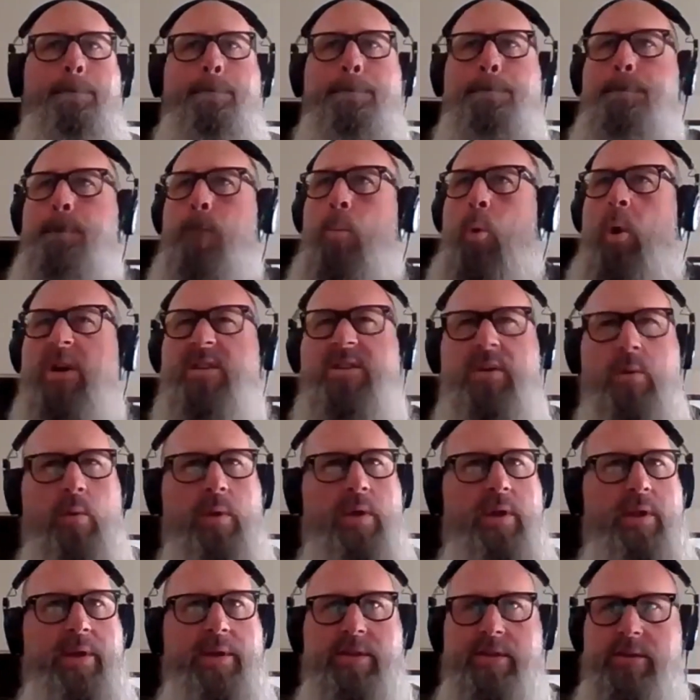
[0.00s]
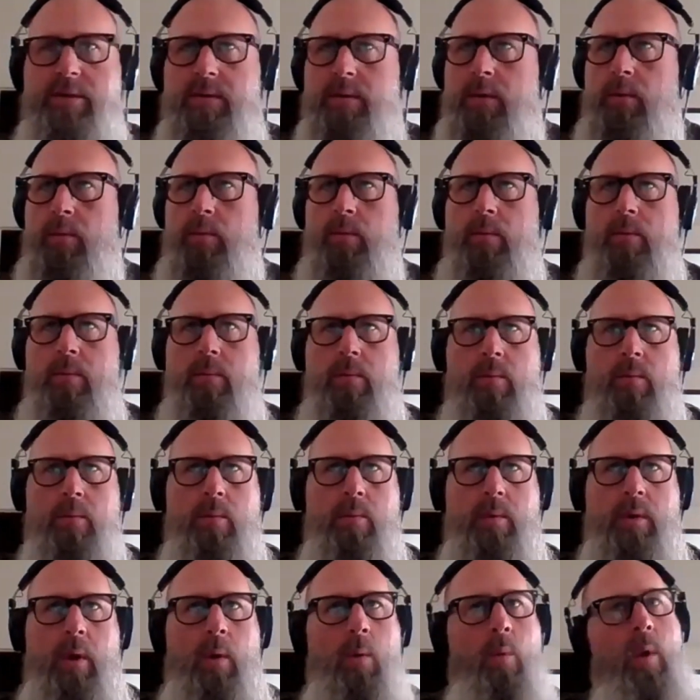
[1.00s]
Wasn't really doing
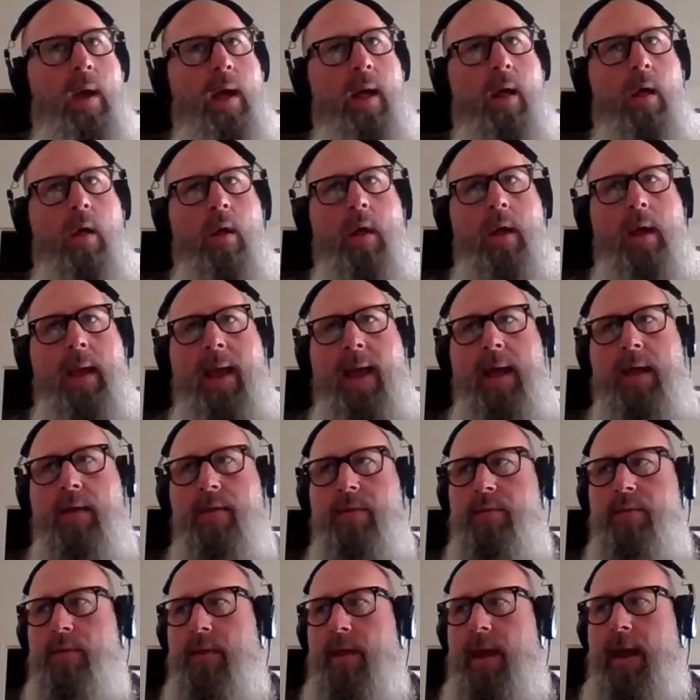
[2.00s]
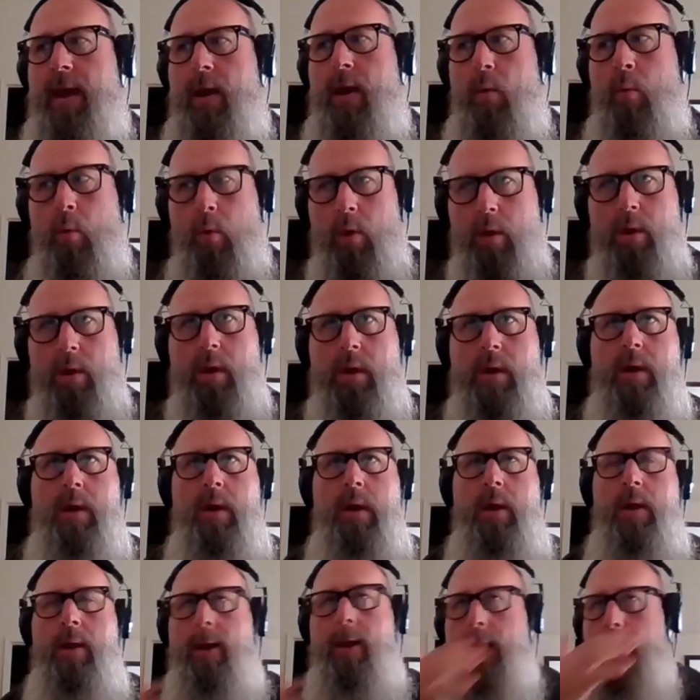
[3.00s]
real well at work.
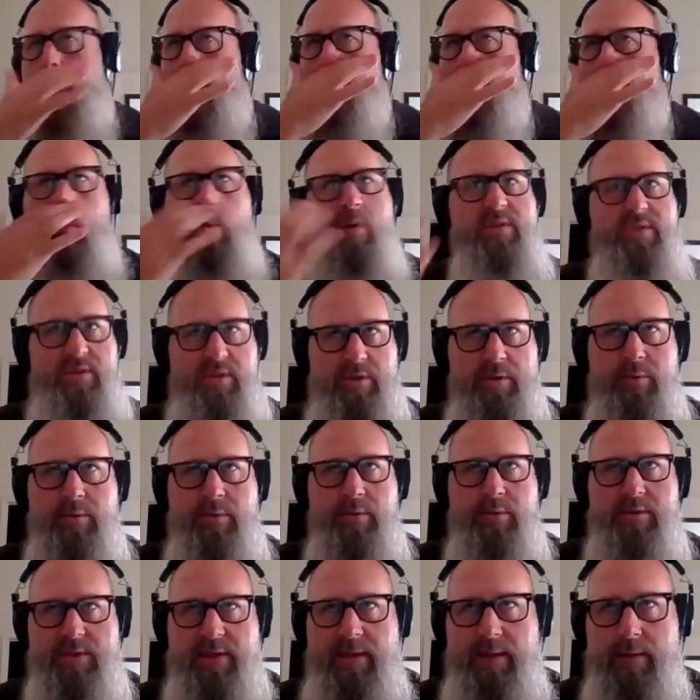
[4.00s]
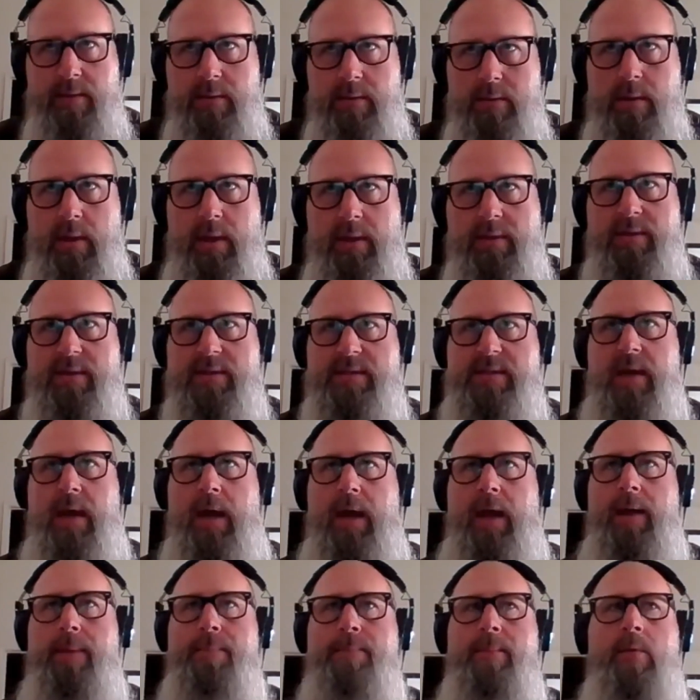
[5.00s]
I was using at the
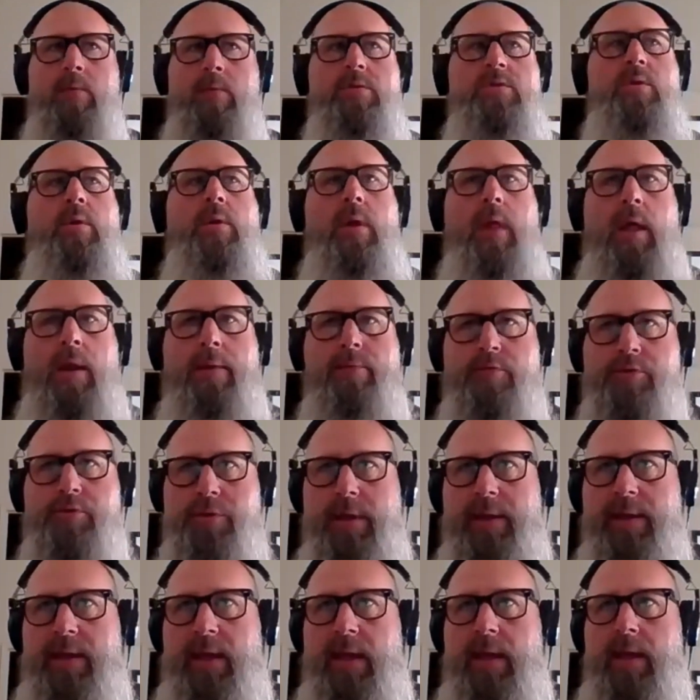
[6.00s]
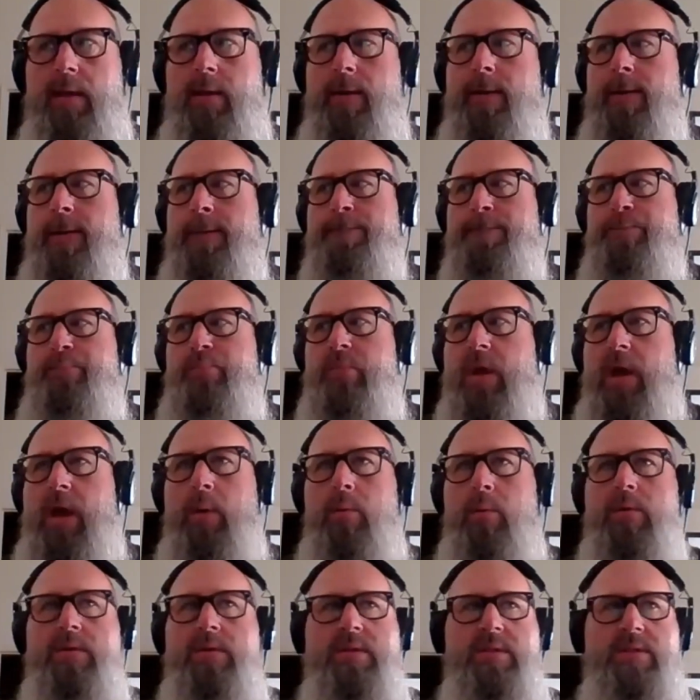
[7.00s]
time. Was doing a lot of drinking. I
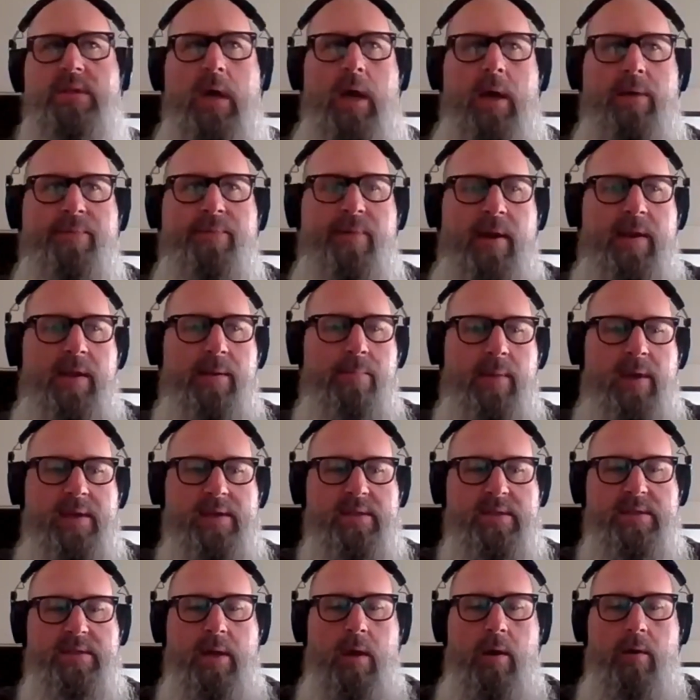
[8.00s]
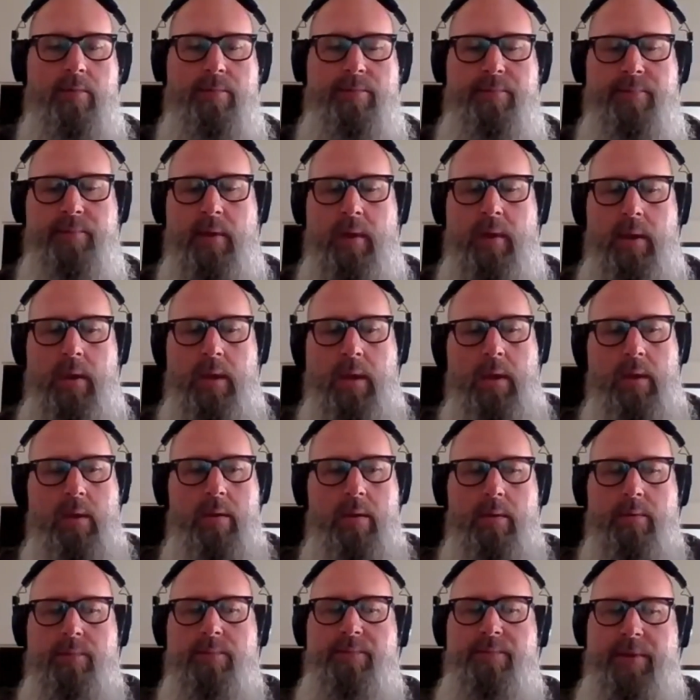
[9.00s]
was finding myself
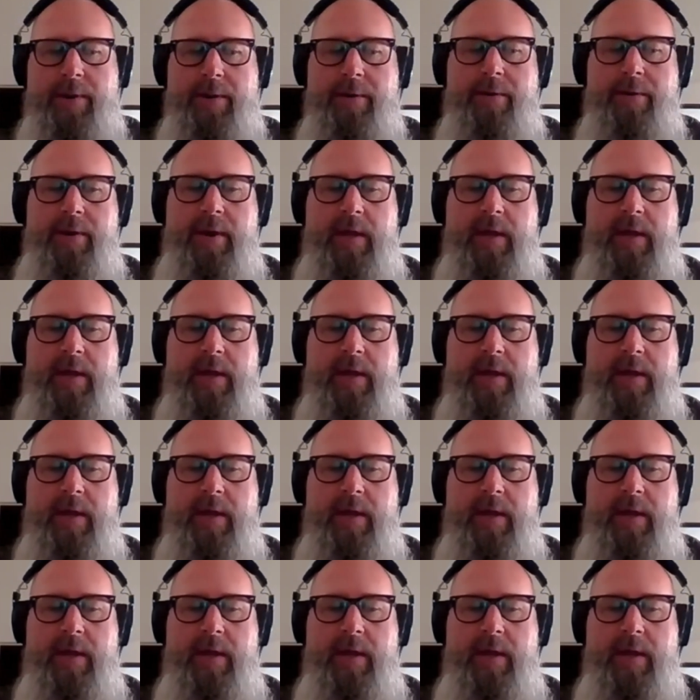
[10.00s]
very